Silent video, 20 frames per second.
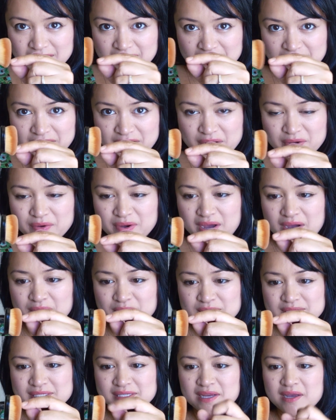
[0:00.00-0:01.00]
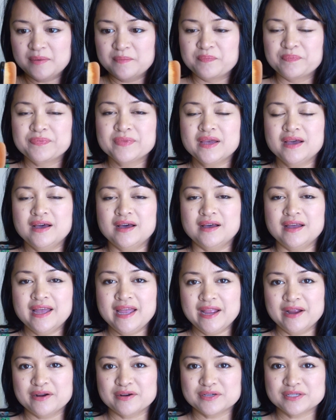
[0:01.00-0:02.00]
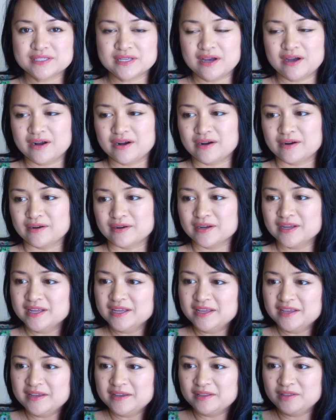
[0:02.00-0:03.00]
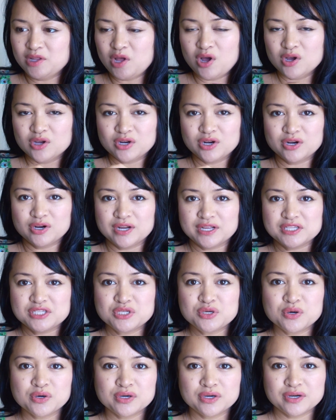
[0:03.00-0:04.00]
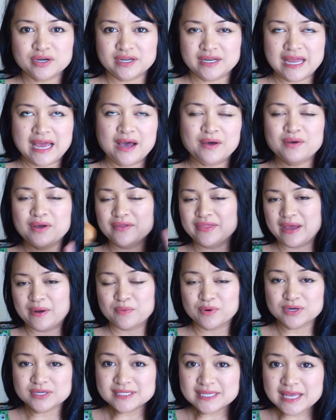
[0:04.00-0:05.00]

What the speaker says: how some hairs are longer and shorter and how all that works